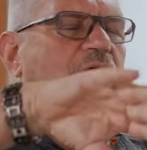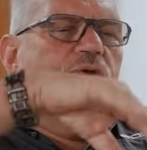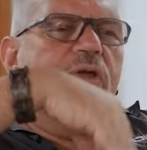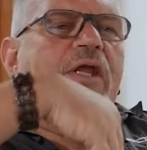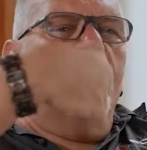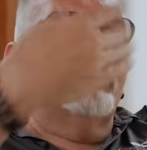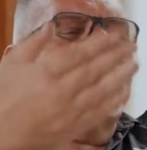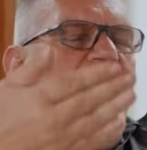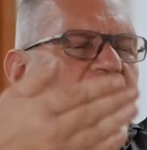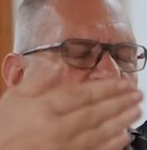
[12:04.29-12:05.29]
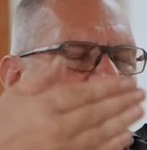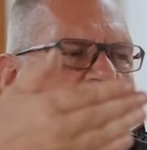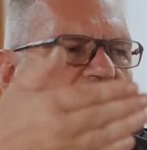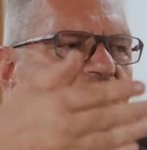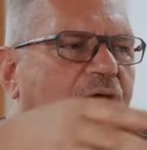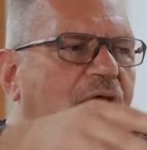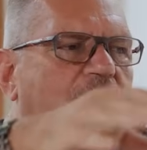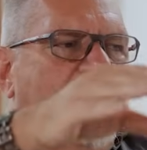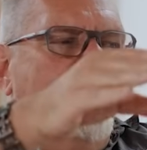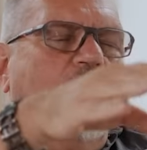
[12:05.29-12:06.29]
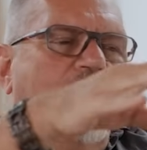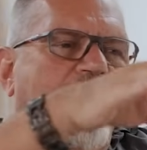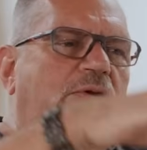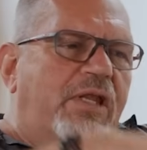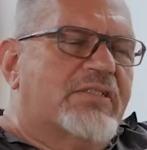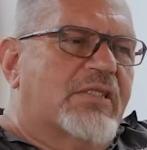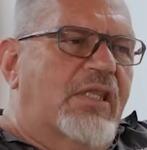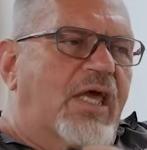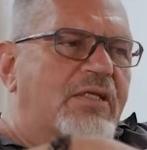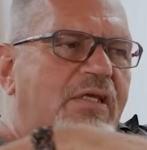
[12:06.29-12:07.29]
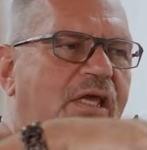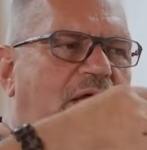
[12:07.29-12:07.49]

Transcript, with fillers: You can always add to it, but you can't go less than that.